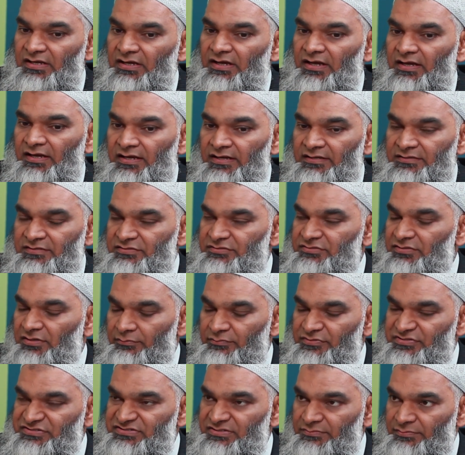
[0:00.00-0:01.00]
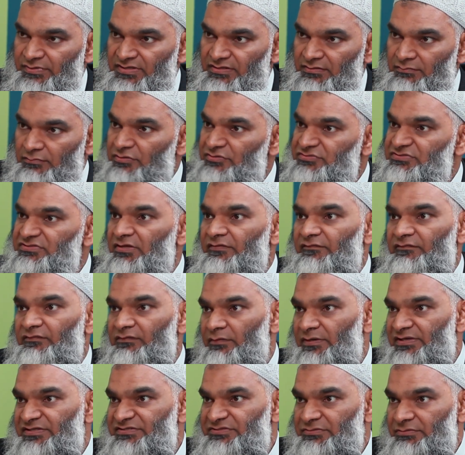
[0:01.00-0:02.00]
determines to be the most
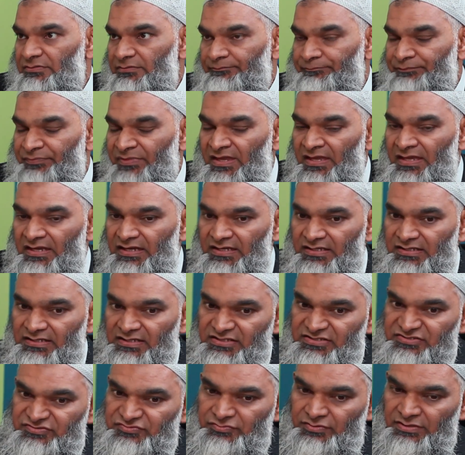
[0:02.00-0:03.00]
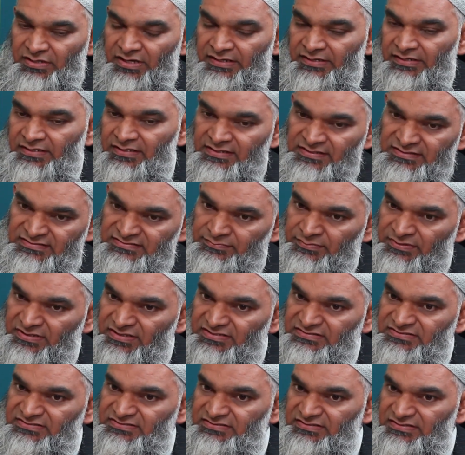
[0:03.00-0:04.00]
influential in history. And he has
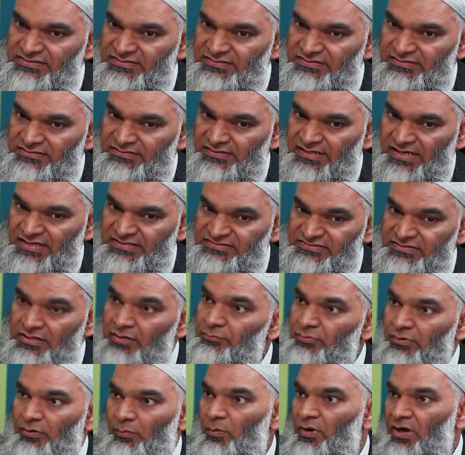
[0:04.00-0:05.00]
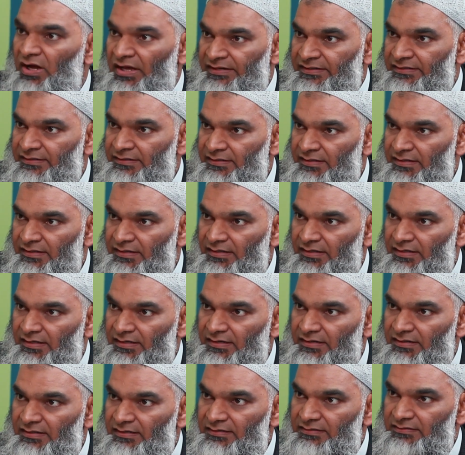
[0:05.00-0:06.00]
placed as number one
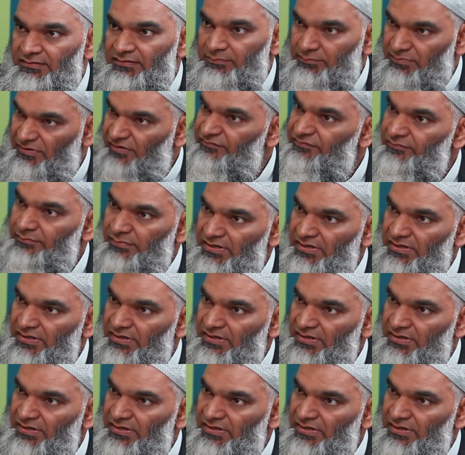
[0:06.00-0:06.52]
the Prophet